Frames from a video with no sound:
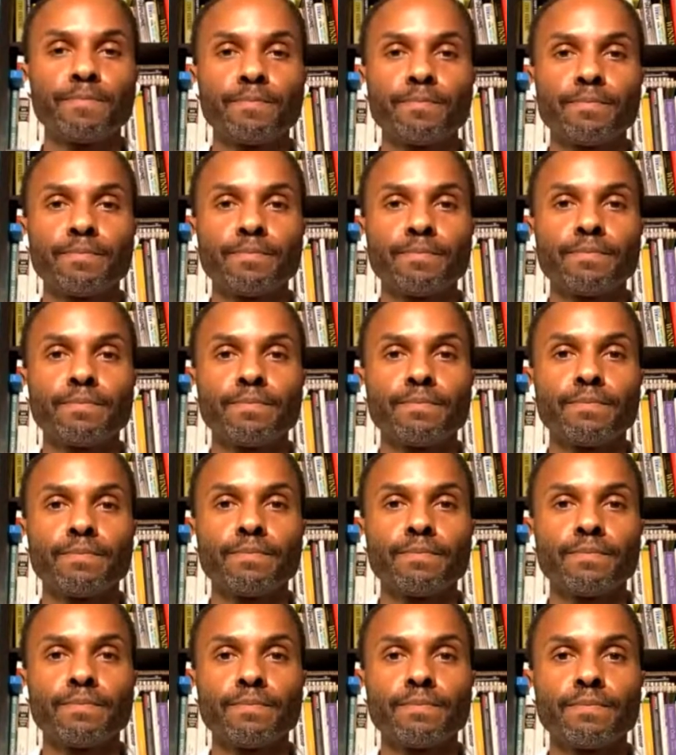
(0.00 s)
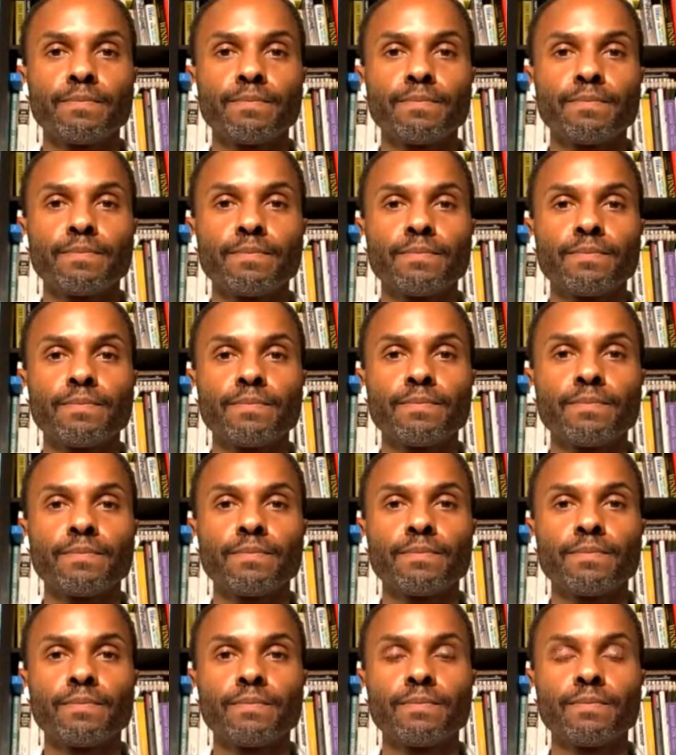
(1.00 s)

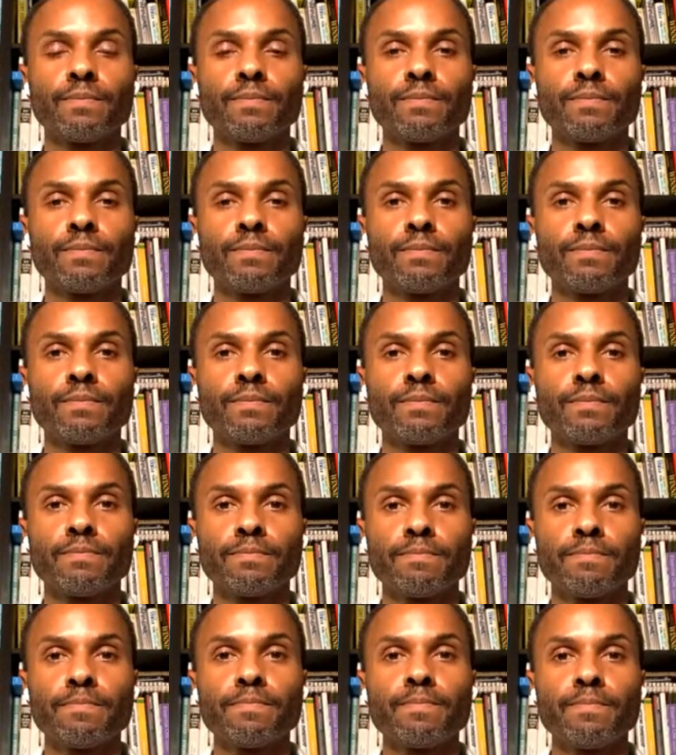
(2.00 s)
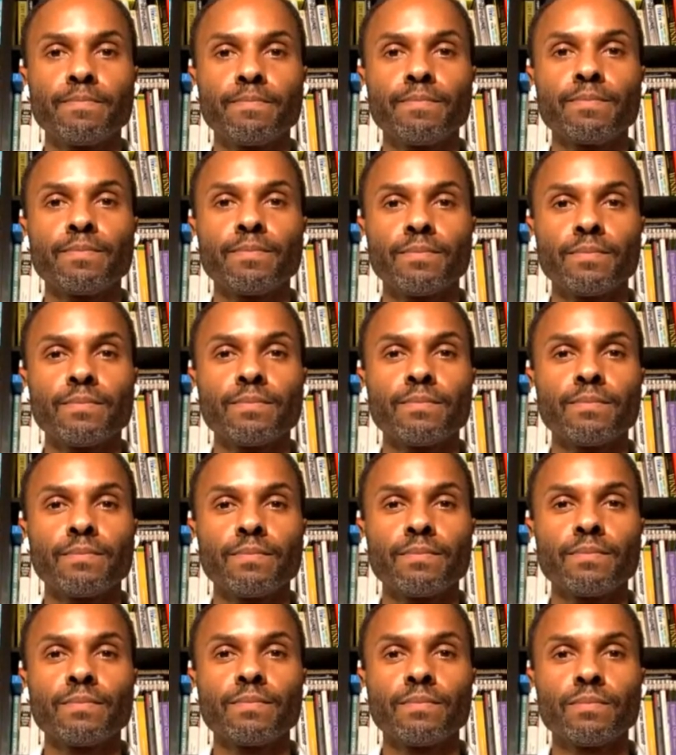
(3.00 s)

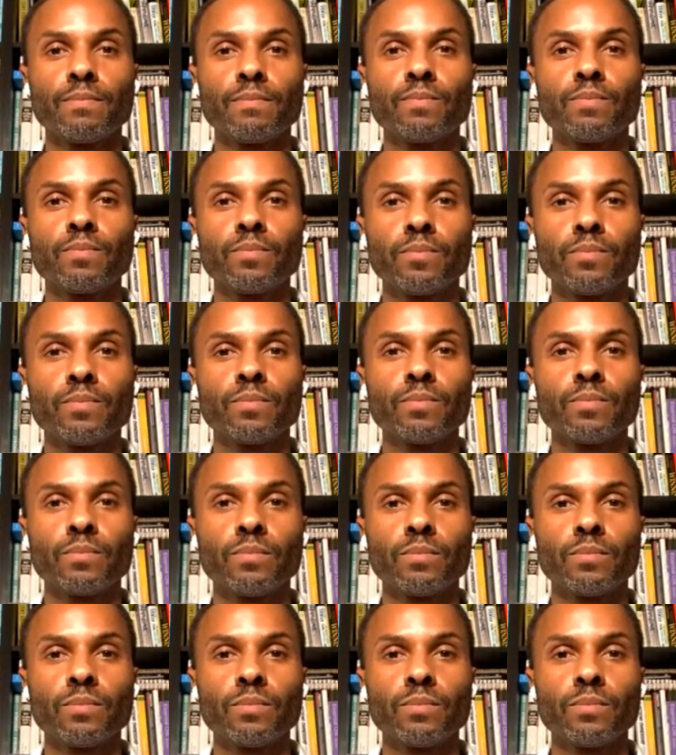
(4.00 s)
(silent)